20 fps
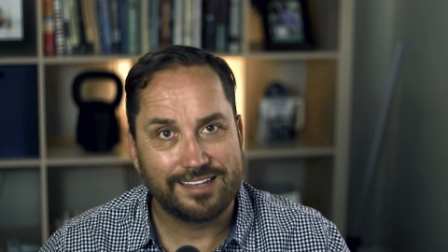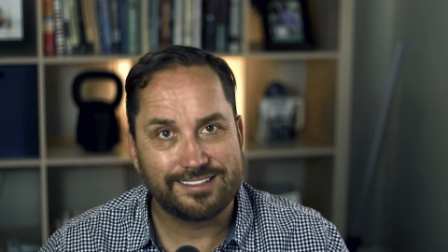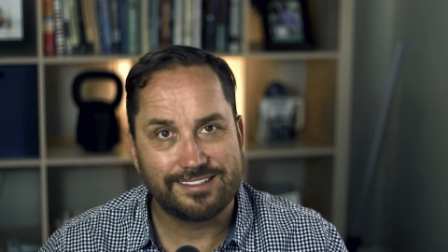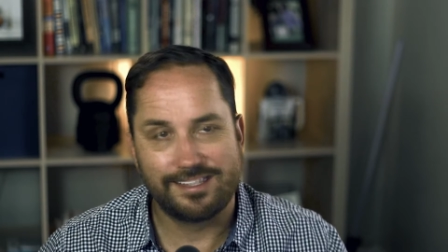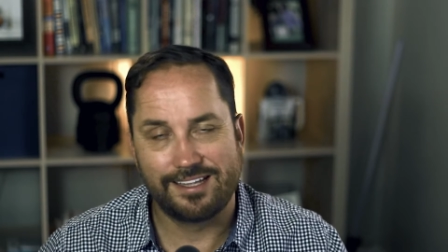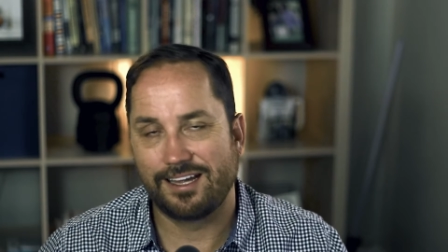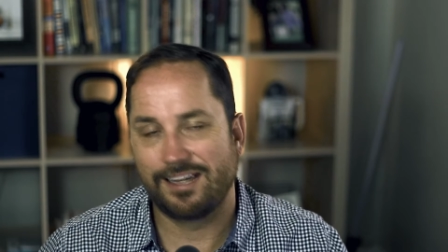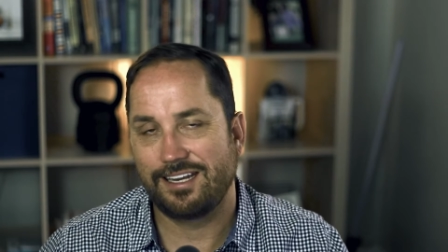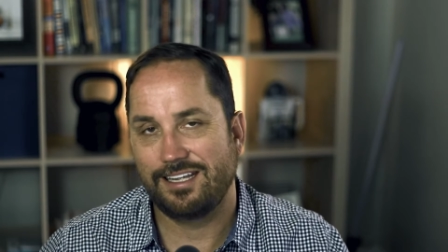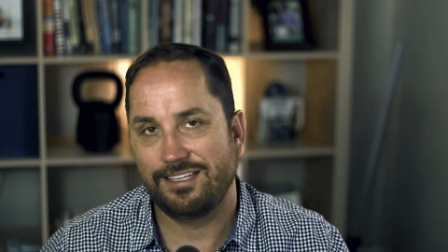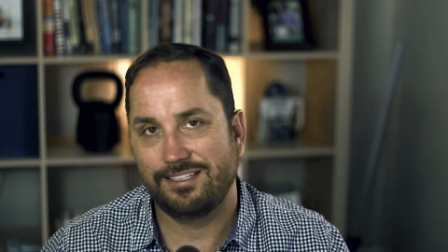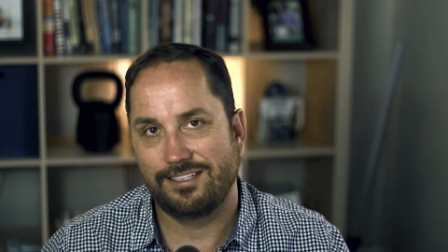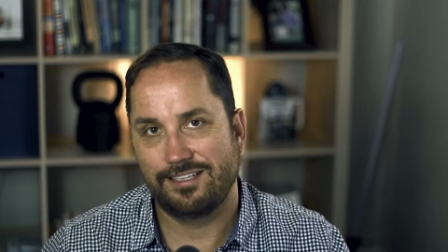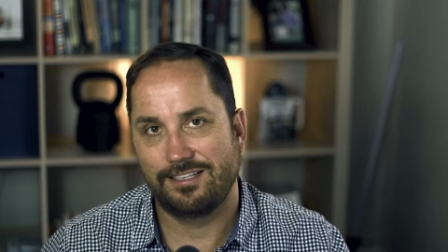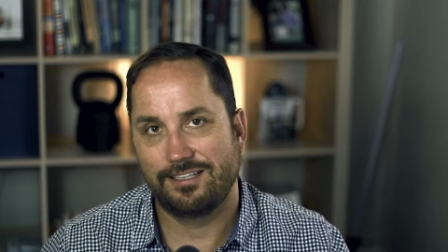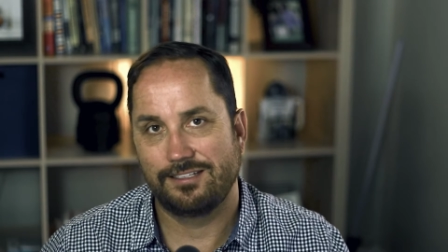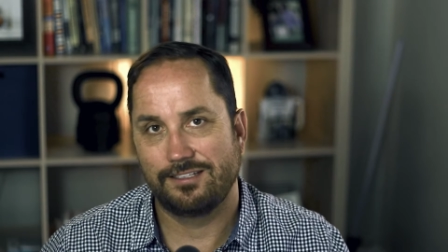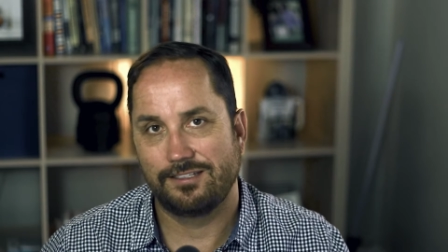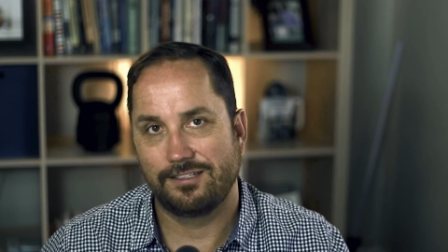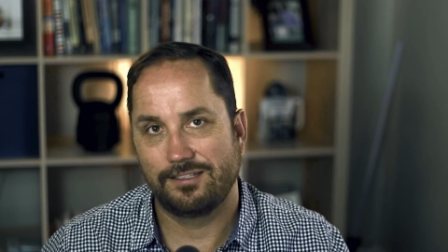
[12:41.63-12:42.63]
It's not
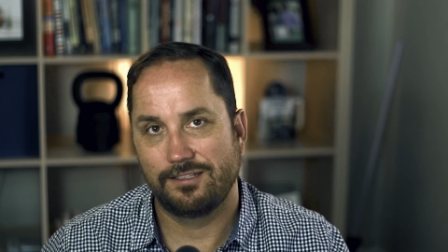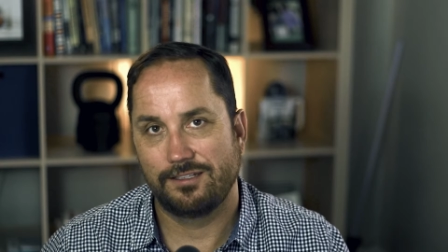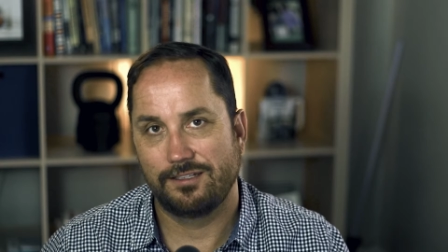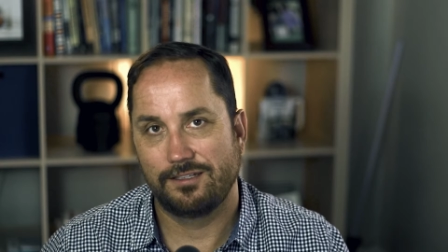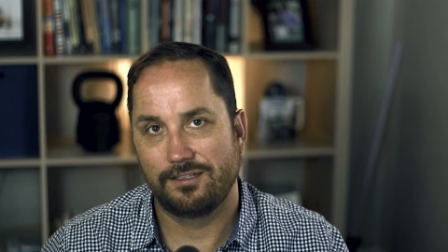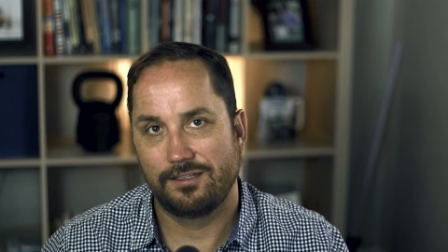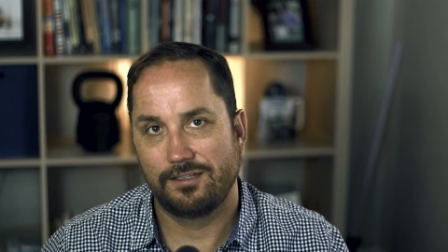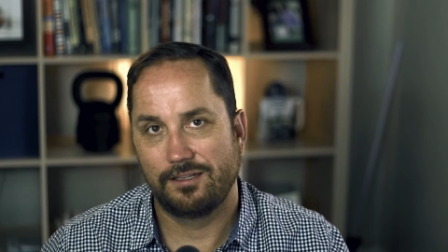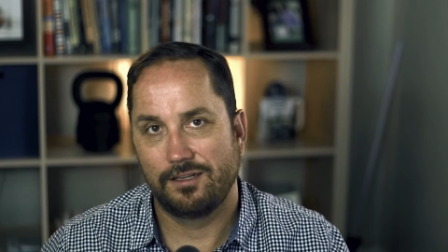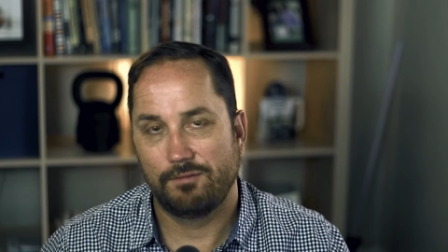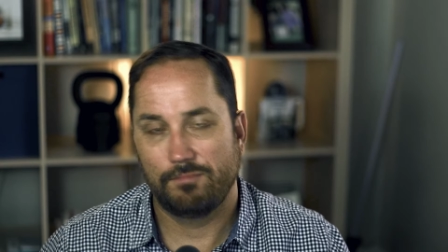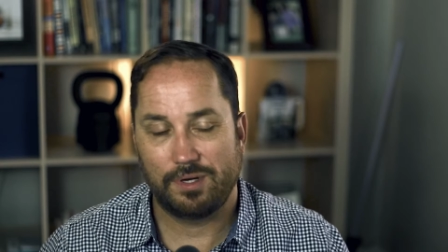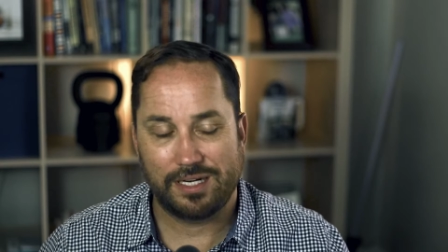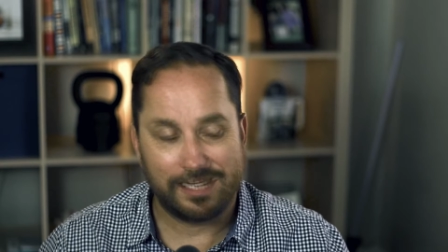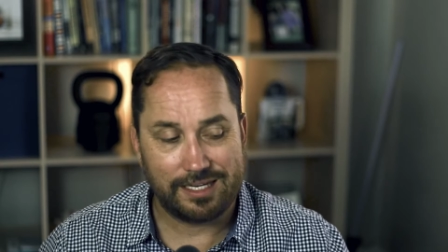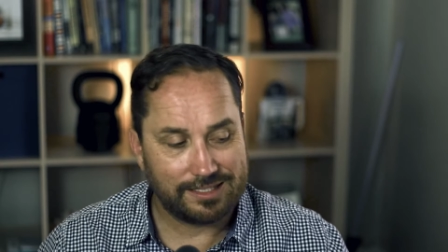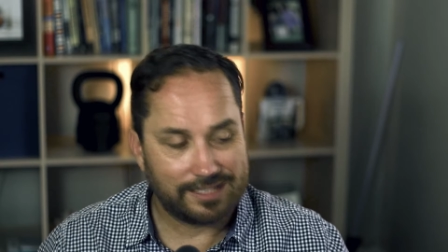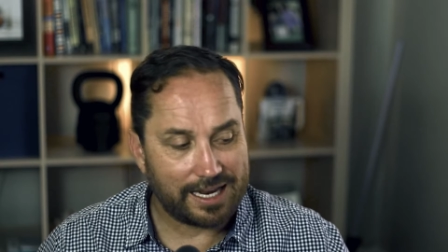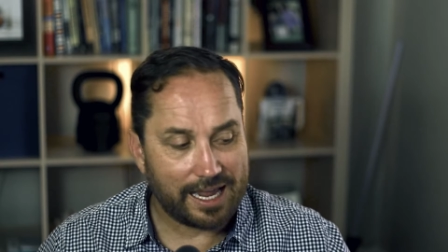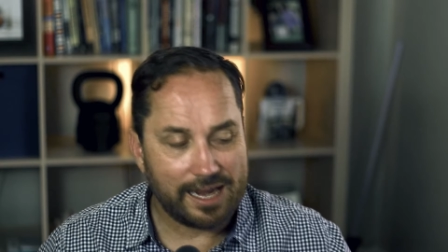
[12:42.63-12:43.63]
easy.
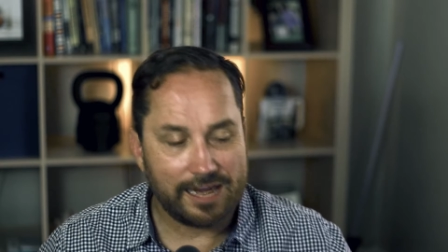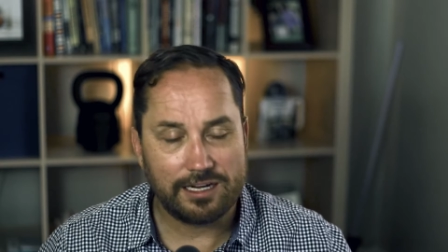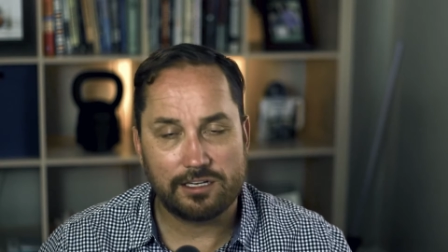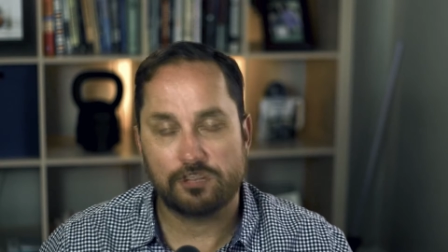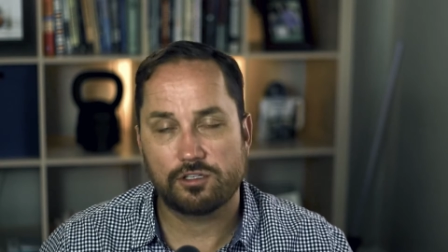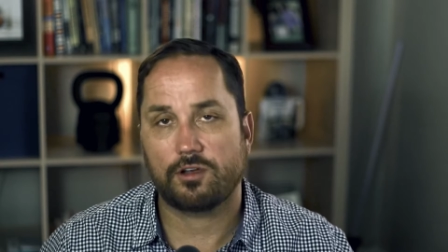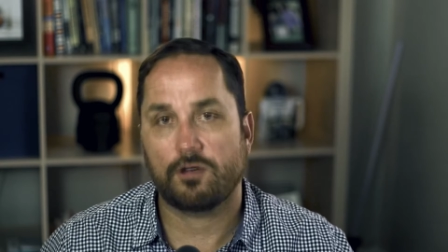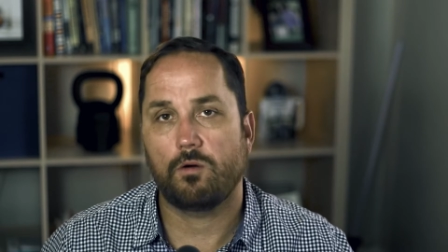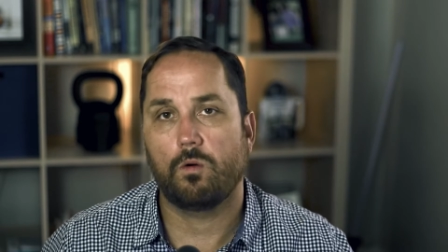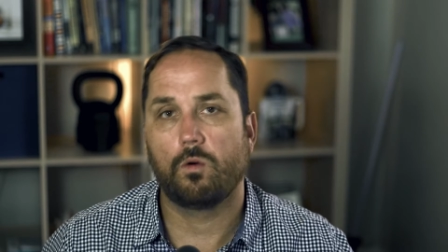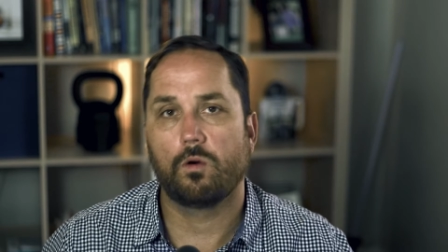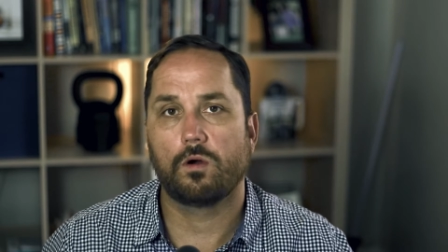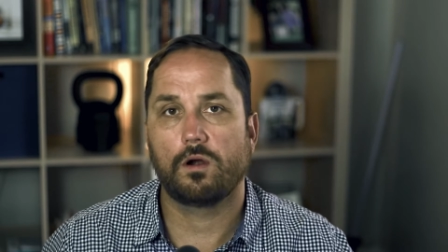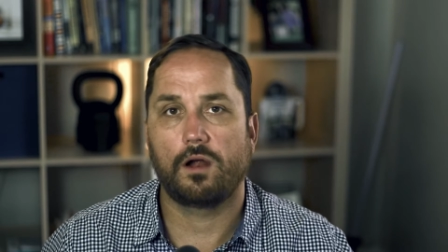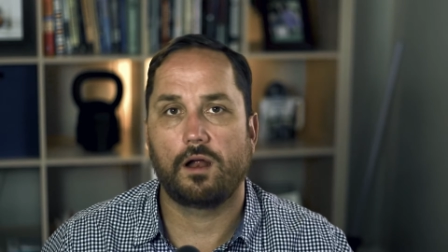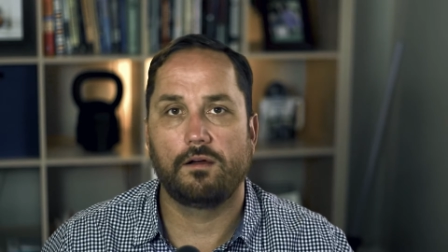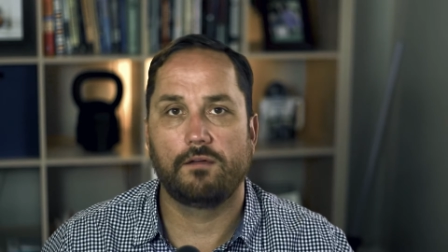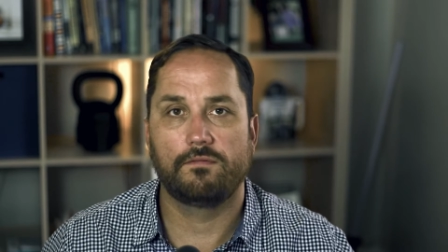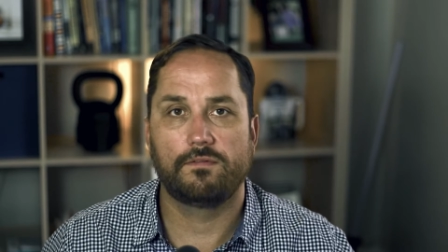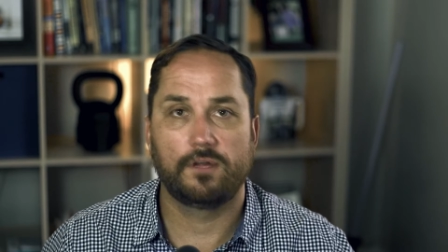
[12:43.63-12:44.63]
But a diet is a
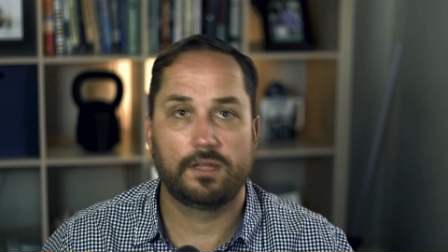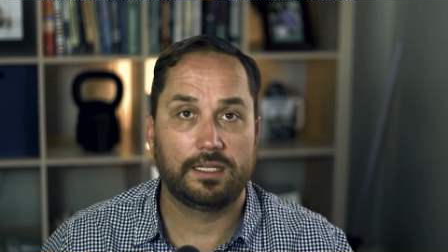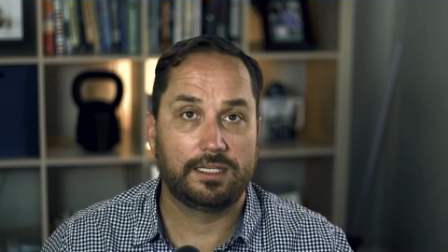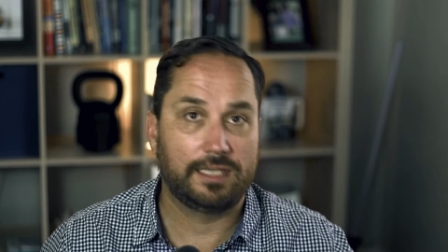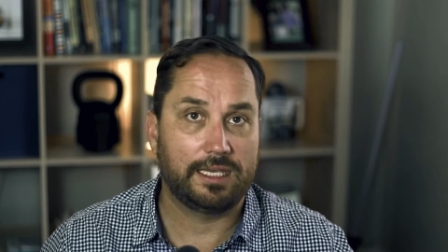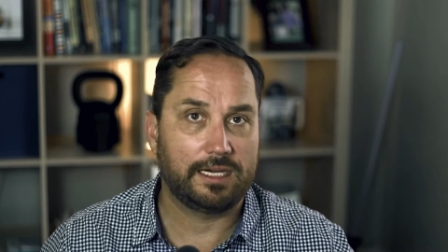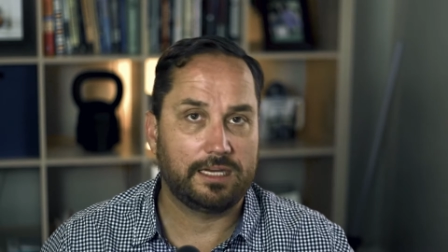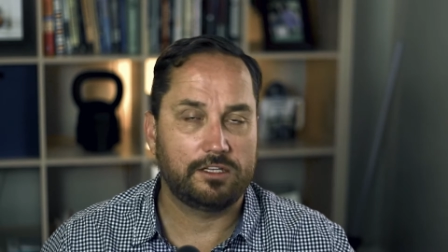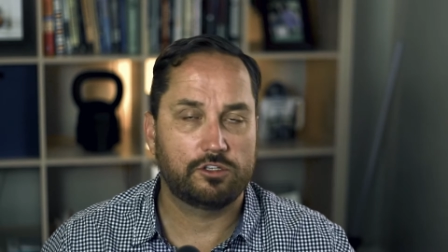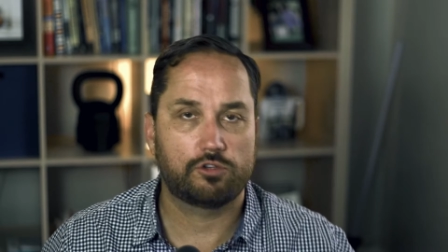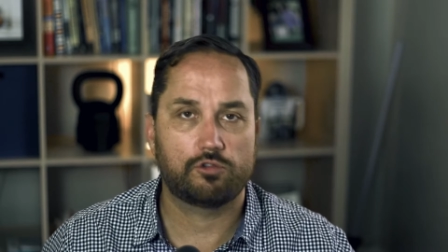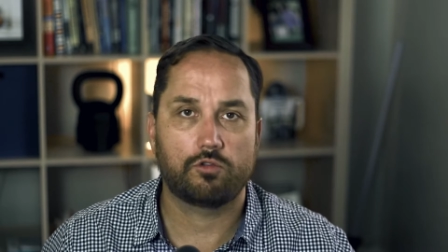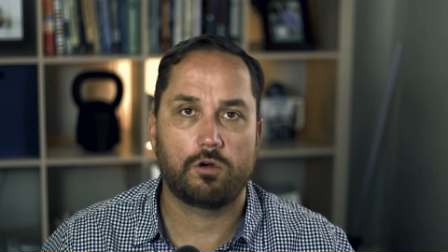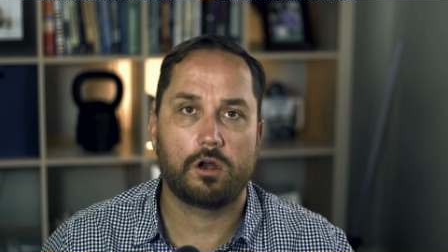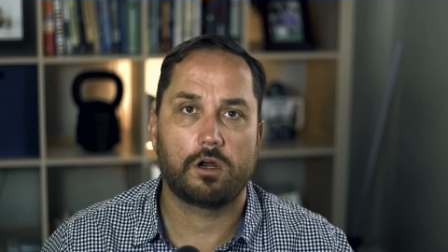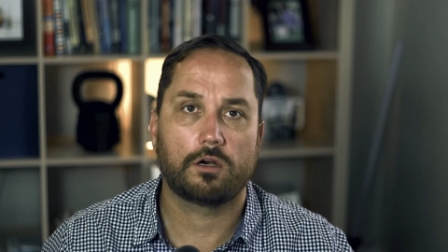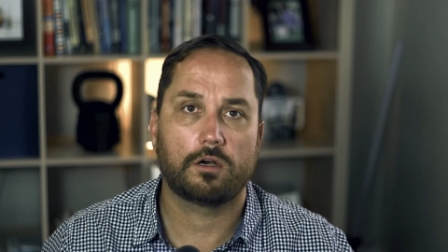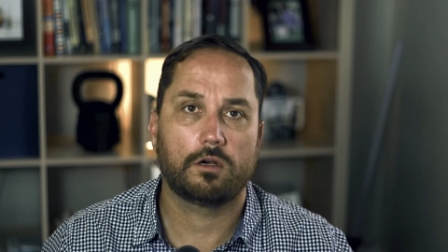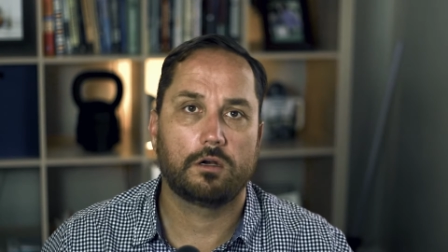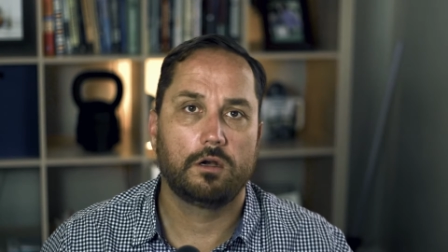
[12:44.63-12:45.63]
core of getting
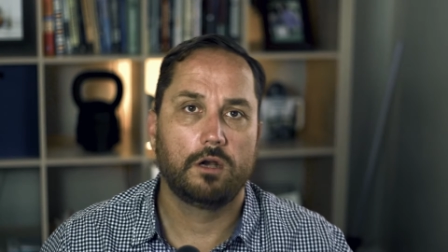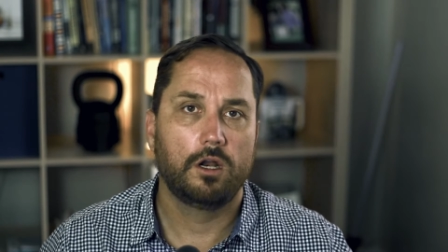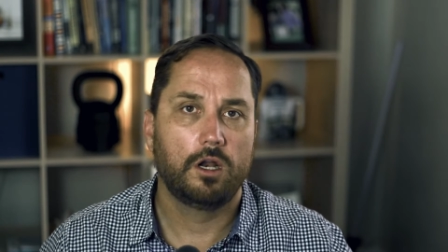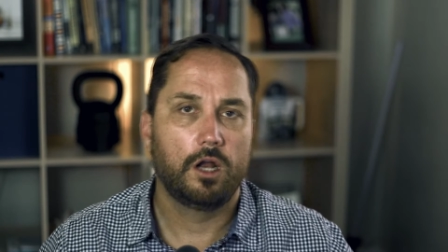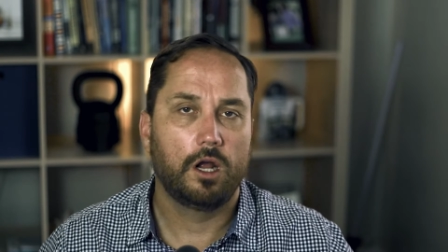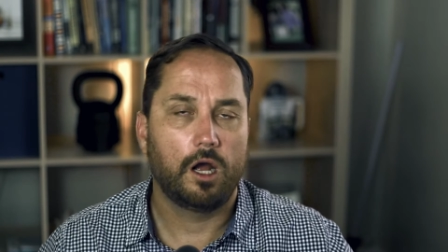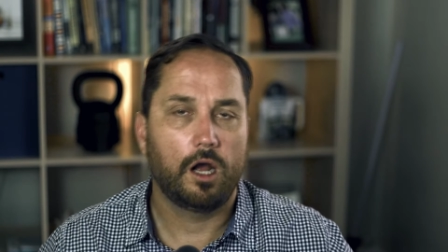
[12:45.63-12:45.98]
stronger,